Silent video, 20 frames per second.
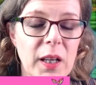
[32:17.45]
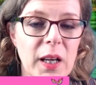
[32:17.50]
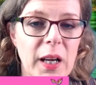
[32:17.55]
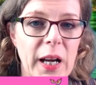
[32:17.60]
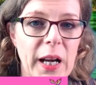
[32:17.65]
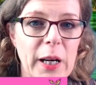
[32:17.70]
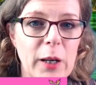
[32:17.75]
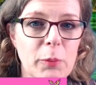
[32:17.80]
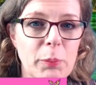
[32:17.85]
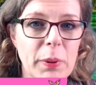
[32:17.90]

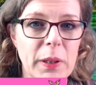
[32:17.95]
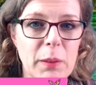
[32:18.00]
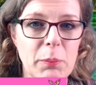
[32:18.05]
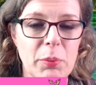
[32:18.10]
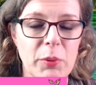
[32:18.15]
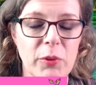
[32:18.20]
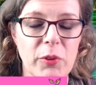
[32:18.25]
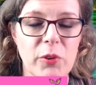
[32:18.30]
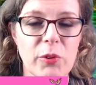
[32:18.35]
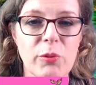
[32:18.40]
help
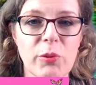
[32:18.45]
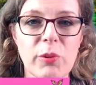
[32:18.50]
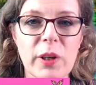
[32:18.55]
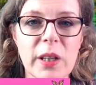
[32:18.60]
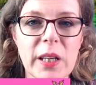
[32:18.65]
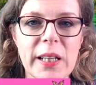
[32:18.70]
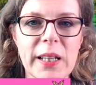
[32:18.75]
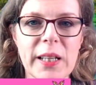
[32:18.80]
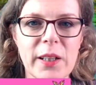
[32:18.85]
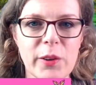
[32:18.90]
people to
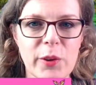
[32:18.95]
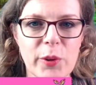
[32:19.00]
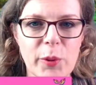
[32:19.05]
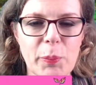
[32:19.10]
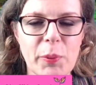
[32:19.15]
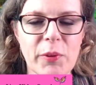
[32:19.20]
really look